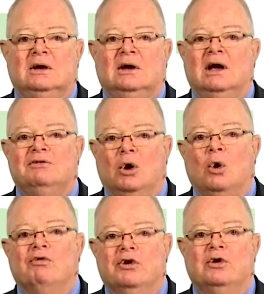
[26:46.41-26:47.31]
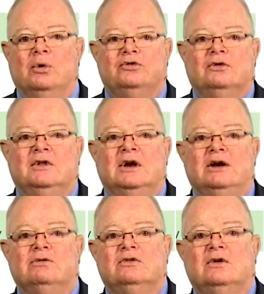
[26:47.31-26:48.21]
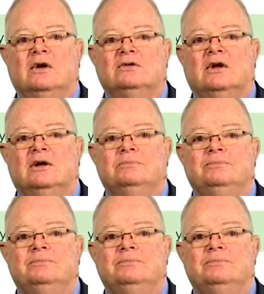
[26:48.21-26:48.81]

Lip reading: have an overdose of the nitrous oxide.